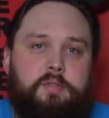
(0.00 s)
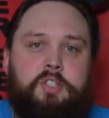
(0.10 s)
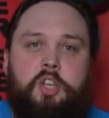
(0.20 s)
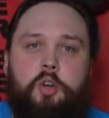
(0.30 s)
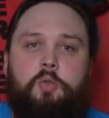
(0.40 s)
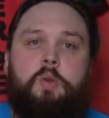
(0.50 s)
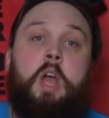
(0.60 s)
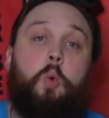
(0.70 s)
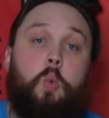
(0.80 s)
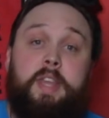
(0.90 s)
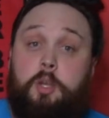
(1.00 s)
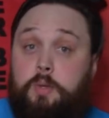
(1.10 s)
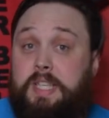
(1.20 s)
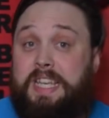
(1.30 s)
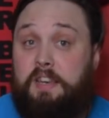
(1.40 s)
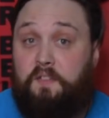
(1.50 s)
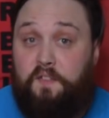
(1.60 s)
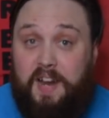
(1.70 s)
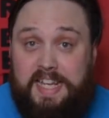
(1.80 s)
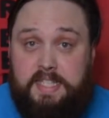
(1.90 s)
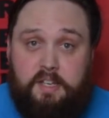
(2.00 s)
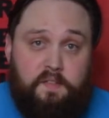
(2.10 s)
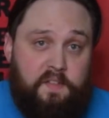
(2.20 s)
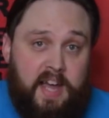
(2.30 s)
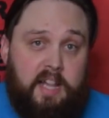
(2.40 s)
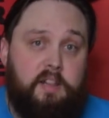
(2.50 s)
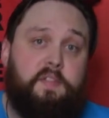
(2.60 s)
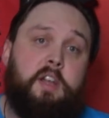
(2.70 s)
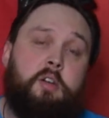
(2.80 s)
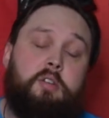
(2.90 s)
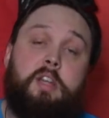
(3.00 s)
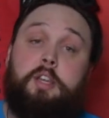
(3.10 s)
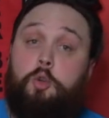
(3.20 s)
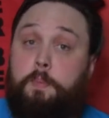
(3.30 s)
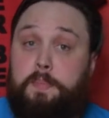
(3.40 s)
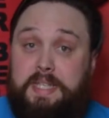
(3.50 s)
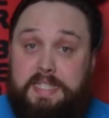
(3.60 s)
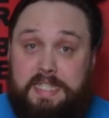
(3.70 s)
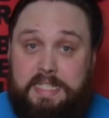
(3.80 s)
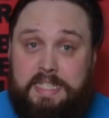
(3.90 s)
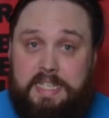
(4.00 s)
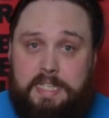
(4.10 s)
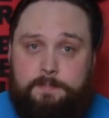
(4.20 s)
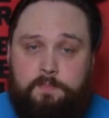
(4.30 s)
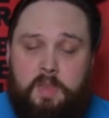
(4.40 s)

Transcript: so we use an inflator valve a lot like your BCD.